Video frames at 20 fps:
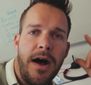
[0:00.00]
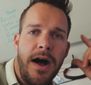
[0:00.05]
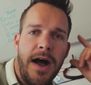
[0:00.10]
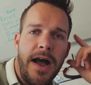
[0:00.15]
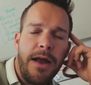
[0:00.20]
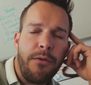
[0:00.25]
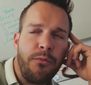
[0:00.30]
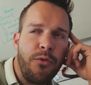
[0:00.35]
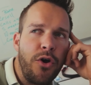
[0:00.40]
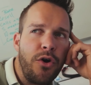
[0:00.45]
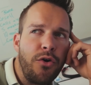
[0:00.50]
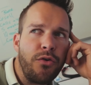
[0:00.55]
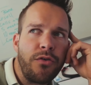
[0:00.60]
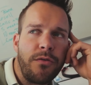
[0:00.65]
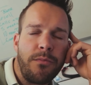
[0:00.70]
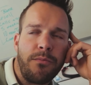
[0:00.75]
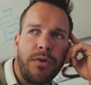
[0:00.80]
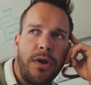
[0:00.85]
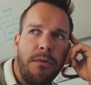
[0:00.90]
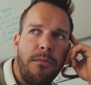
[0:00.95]
I
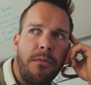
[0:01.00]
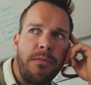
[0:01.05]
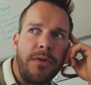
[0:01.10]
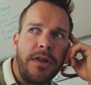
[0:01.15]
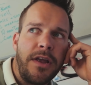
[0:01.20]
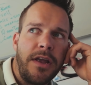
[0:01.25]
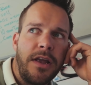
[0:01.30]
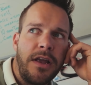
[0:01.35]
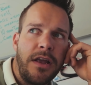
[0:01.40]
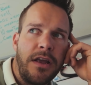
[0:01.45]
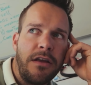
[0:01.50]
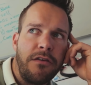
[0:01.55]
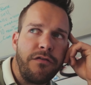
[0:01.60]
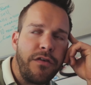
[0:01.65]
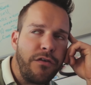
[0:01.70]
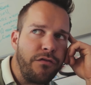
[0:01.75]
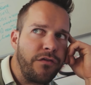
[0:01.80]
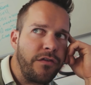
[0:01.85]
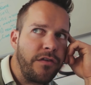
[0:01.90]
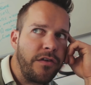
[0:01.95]
wrote probably
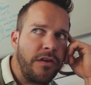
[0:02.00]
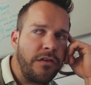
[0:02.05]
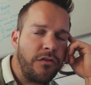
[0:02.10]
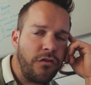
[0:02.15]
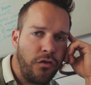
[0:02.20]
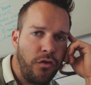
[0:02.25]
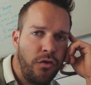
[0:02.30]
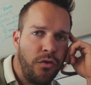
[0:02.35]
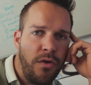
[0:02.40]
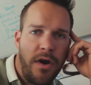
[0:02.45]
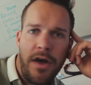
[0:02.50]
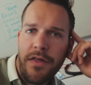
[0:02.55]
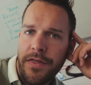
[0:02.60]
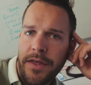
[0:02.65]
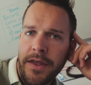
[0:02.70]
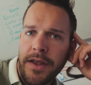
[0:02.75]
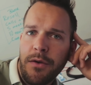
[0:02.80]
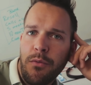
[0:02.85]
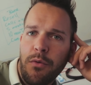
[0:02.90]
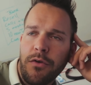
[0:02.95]
52, I
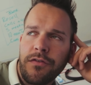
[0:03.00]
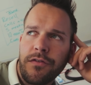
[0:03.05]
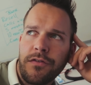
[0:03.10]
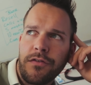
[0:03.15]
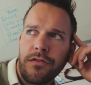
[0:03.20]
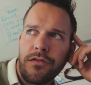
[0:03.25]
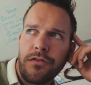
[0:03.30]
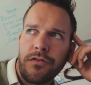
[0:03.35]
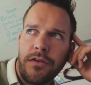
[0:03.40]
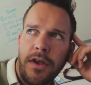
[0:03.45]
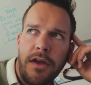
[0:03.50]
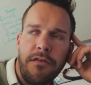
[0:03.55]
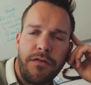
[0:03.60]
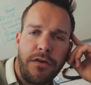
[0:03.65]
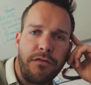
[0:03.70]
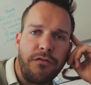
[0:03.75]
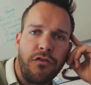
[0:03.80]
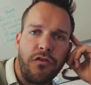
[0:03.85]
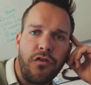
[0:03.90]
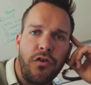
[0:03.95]
think it was, yeah,
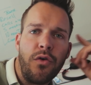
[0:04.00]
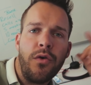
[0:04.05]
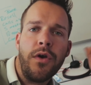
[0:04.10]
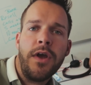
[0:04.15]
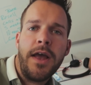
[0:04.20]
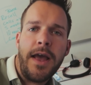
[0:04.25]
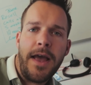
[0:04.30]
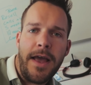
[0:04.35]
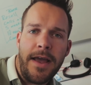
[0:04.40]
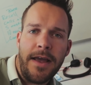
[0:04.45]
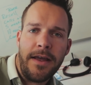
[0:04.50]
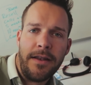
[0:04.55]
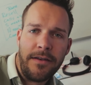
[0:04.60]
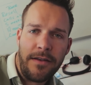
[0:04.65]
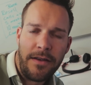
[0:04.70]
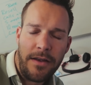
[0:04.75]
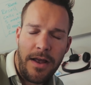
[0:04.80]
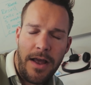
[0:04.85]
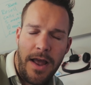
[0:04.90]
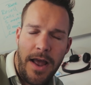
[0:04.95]
52,
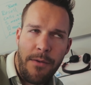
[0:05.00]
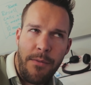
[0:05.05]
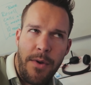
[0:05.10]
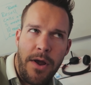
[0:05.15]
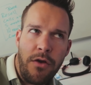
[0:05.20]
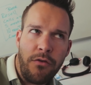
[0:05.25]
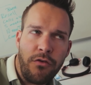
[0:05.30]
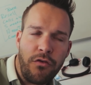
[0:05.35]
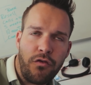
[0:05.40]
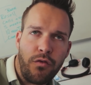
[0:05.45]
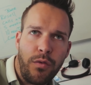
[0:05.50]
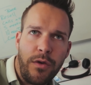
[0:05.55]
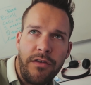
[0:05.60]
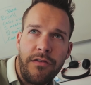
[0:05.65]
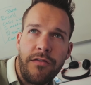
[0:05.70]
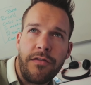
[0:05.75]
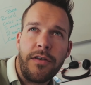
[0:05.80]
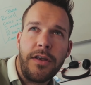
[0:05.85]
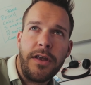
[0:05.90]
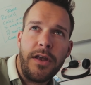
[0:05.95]
and around
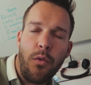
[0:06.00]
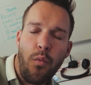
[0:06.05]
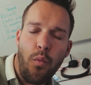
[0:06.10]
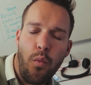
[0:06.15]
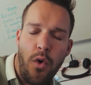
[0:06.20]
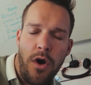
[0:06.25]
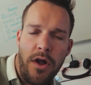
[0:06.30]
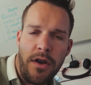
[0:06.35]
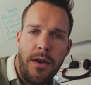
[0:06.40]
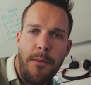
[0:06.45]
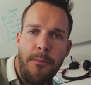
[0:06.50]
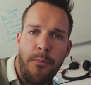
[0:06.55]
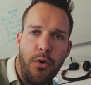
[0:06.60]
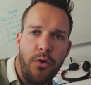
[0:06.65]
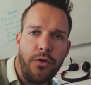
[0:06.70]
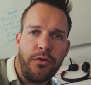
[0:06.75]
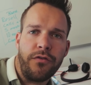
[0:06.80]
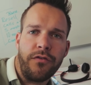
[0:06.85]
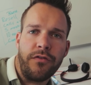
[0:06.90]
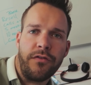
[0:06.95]
21
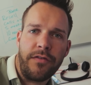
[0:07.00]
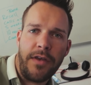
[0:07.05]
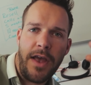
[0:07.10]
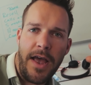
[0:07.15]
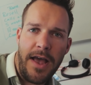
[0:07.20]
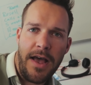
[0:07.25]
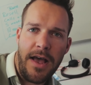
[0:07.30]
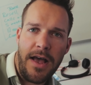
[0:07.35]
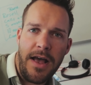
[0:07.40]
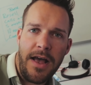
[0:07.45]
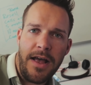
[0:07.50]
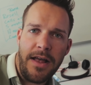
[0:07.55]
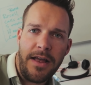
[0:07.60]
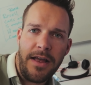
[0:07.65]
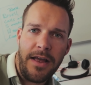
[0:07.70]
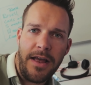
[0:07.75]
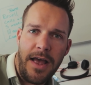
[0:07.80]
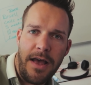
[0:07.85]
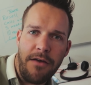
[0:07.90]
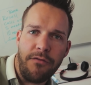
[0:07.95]
persons
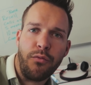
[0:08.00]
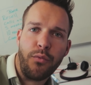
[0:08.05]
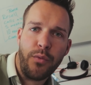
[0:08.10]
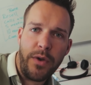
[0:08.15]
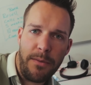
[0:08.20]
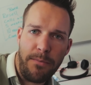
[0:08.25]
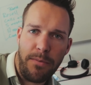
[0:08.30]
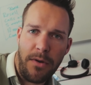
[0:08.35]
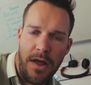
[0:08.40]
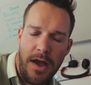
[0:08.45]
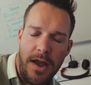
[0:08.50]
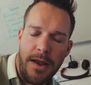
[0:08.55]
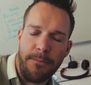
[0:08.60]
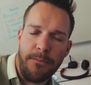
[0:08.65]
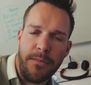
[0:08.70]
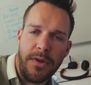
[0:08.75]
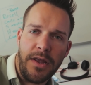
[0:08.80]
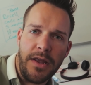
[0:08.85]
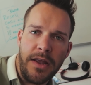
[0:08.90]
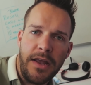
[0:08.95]
have replied
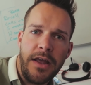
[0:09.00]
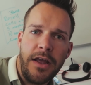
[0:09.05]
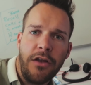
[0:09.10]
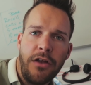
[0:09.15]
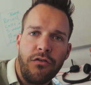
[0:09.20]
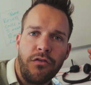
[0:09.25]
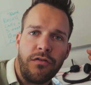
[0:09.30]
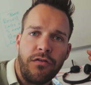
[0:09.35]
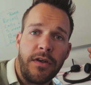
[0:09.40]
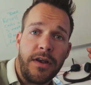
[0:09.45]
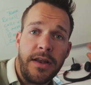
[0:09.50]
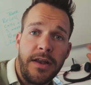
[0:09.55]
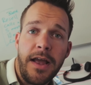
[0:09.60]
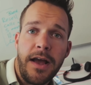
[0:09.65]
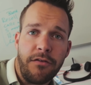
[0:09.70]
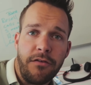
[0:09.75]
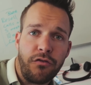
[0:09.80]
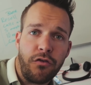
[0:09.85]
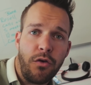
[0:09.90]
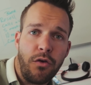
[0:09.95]
me to say,
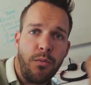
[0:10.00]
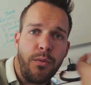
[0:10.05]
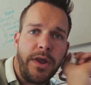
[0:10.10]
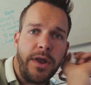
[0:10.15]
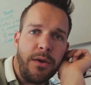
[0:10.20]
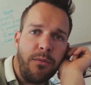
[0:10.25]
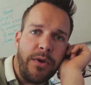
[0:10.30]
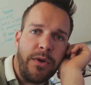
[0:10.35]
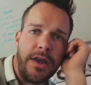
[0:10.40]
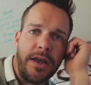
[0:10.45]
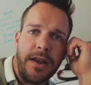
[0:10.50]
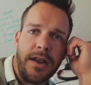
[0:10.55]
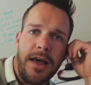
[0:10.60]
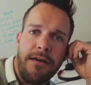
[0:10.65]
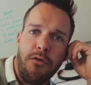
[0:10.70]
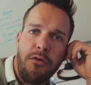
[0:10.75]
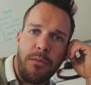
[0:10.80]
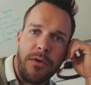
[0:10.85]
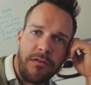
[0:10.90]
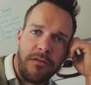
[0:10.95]
yeah, sure, we can
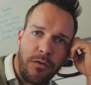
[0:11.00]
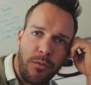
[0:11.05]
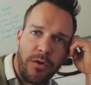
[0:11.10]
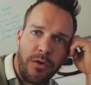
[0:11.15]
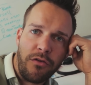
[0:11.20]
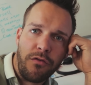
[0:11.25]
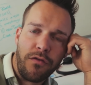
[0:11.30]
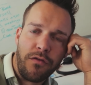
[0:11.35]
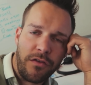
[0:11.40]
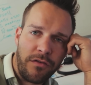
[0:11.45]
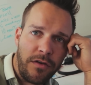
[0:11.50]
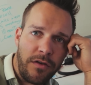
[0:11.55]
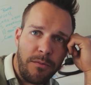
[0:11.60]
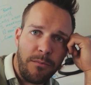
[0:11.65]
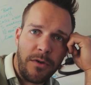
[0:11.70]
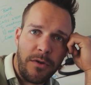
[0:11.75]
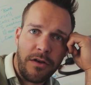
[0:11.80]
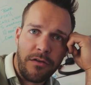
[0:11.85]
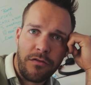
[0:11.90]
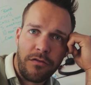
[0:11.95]
have a meeting with you for
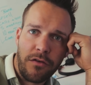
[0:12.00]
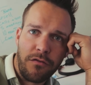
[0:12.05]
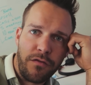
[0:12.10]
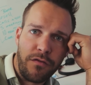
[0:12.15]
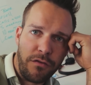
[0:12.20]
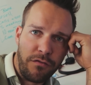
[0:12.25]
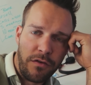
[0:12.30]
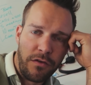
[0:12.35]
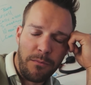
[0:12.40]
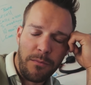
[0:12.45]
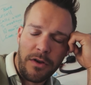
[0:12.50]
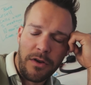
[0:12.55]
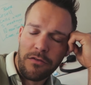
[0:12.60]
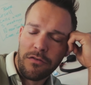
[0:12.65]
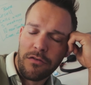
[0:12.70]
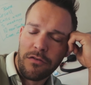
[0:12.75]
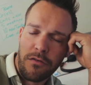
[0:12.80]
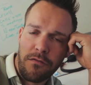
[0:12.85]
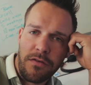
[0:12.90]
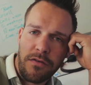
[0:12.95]
10 minutes or 15
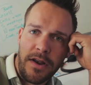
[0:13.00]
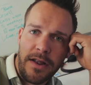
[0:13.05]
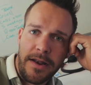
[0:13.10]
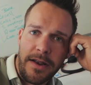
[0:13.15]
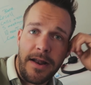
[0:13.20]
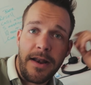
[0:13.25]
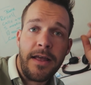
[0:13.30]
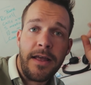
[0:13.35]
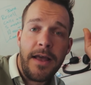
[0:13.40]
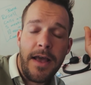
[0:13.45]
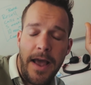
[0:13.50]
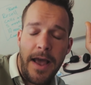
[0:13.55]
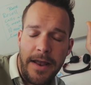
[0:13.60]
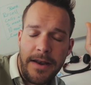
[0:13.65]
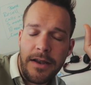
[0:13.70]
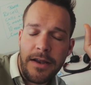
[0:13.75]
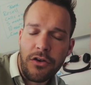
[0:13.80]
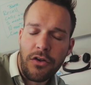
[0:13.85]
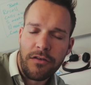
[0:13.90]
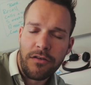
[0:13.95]
minutes or something like that.
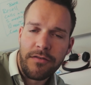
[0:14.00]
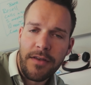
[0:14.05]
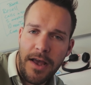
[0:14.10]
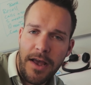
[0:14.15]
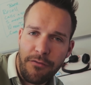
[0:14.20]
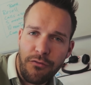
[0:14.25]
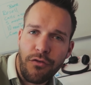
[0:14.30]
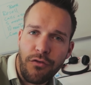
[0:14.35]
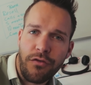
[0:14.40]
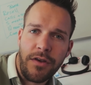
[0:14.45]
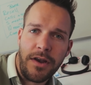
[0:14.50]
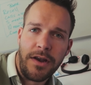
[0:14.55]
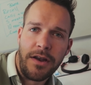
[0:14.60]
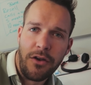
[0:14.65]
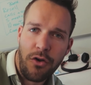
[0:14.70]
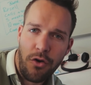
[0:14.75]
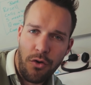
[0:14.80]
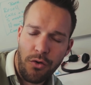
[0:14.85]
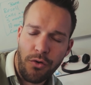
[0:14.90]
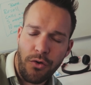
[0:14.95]
And it doesn't have to take
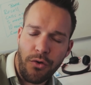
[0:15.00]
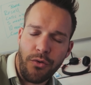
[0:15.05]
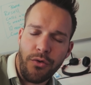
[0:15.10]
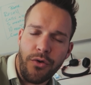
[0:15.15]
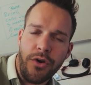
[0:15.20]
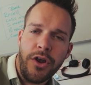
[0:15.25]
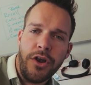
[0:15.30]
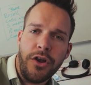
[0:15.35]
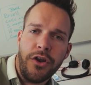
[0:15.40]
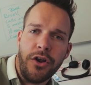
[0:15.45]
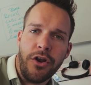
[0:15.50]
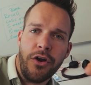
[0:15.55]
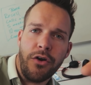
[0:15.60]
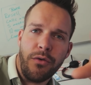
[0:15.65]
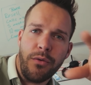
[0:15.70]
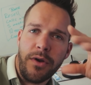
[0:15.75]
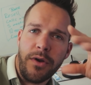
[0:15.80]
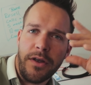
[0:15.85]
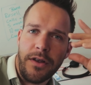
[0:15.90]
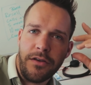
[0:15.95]
longer, you
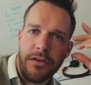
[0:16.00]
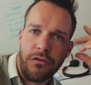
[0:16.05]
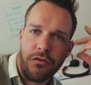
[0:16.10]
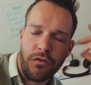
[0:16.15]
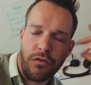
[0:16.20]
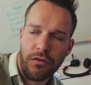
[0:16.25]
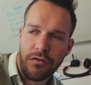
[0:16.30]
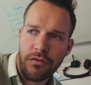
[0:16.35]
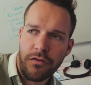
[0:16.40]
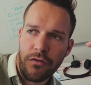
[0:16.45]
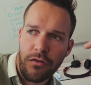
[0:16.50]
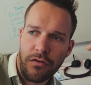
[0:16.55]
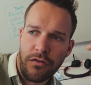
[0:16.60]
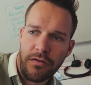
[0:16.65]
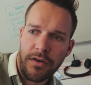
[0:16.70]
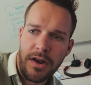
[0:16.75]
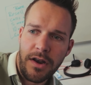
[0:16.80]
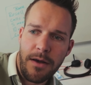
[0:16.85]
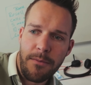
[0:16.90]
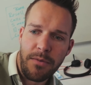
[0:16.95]
know, just to
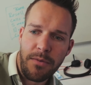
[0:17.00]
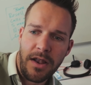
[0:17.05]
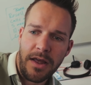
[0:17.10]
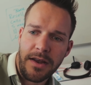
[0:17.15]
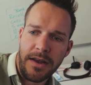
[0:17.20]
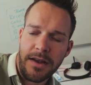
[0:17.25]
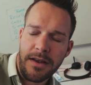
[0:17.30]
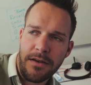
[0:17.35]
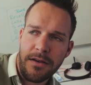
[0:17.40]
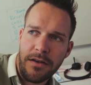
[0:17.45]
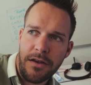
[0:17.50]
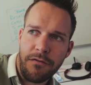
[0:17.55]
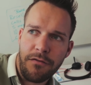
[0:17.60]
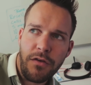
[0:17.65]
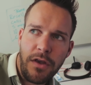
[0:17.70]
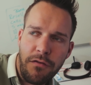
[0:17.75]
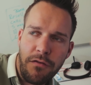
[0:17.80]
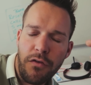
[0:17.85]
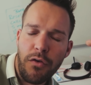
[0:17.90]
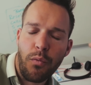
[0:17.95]
set up, like,
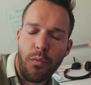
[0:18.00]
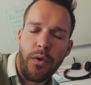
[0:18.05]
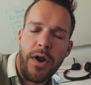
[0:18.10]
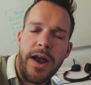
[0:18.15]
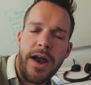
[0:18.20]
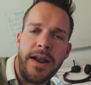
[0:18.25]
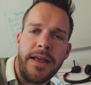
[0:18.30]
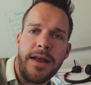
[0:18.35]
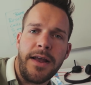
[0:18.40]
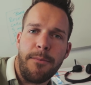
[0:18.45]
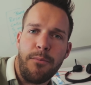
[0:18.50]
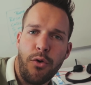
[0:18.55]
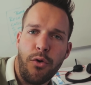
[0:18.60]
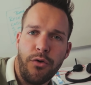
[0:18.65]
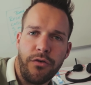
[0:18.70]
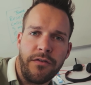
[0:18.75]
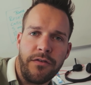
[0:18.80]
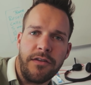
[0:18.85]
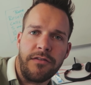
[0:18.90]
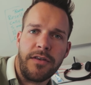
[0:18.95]
if you're writing a
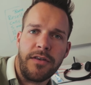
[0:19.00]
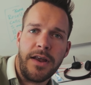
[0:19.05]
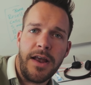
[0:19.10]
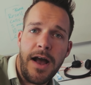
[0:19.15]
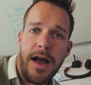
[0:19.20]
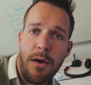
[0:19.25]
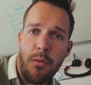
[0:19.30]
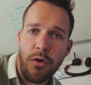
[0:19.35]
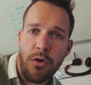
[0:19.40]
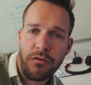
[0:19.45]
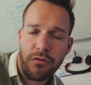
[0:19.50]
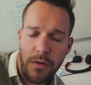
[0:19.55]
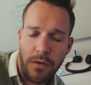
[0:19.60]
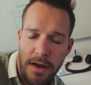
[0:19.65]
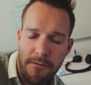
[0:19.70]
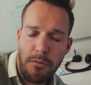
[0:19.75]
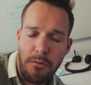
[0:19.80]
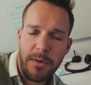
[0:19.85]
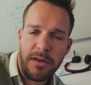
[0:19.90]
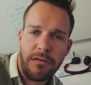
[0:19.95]
person and say, I want to
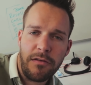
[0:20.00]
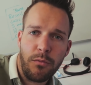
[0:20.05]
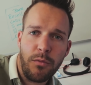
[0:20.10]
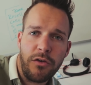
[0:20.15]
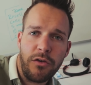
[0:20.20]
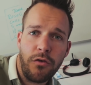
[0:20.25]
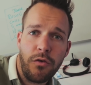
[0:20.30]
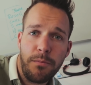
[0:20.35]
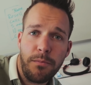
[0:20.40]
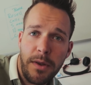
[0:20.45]
have a meeting with you,